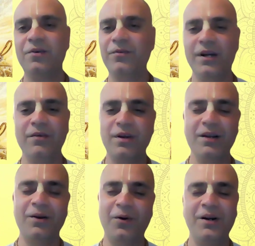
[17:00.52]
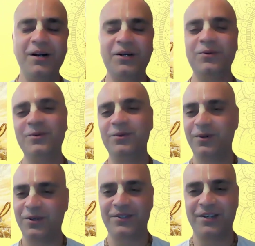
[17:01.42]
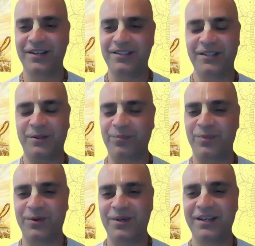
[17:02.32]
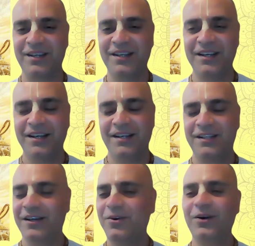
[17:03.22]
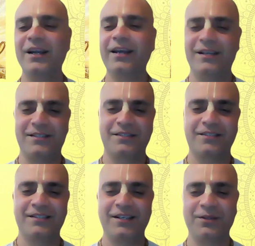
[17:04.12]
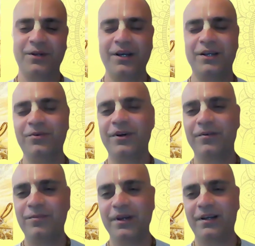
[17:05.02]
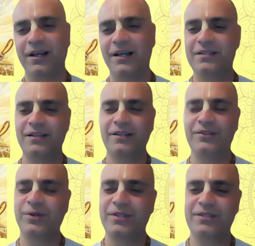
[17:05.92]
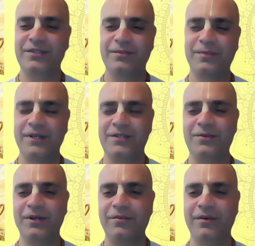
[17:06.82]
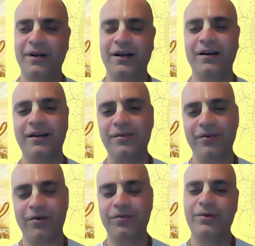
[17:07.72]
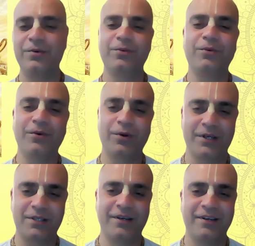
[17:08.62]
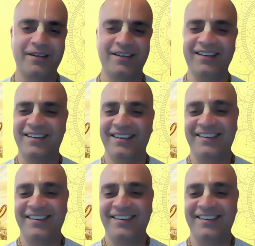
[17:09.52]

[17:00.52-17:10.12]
are very, very loyal to Lord Sri Krishna. Okay, they are not like us. That okay, you give me a nice, luxurious place to live, and I'll offer you 2 coconuts in return.